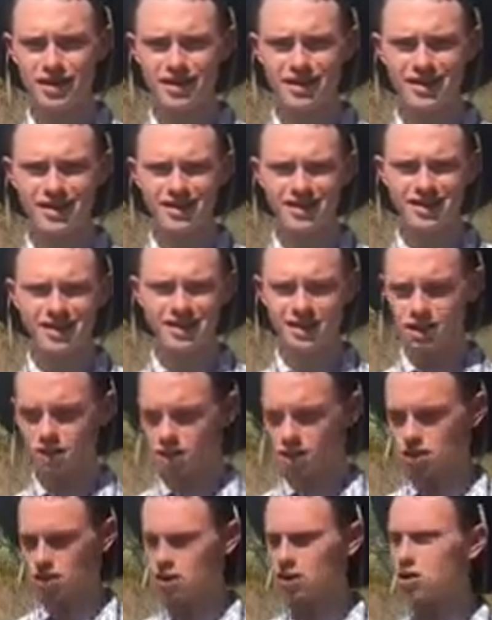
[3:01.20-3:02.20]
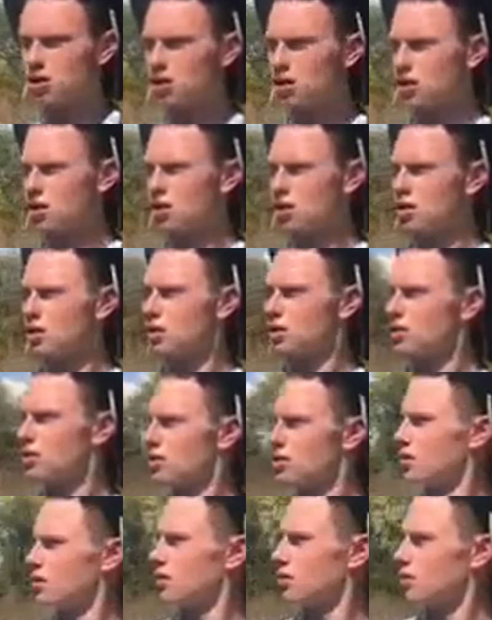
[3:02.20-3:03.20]

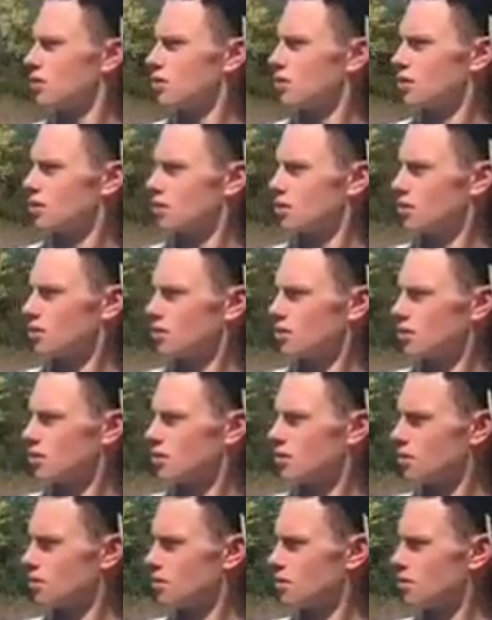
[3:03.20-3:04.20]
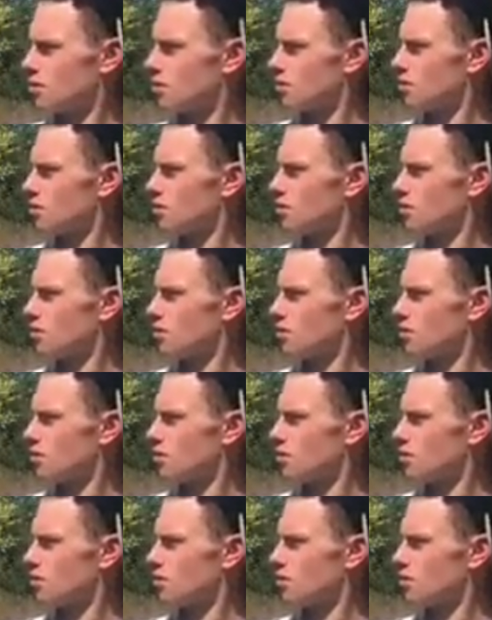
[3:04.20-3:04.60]
(no one is talking)